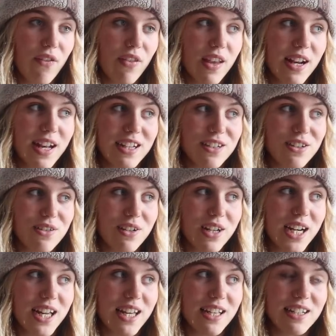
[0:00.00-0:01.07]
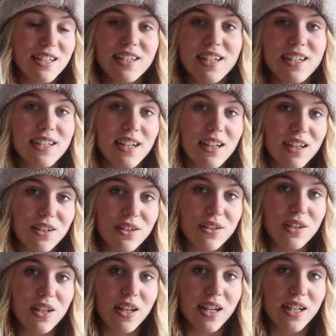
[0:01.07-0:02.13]
for the next 3 years until I do
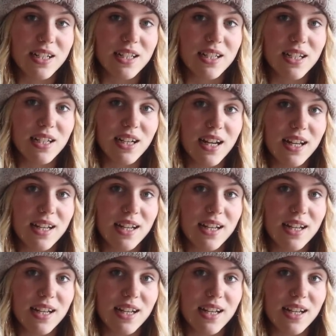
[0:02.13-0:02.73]
turn 18,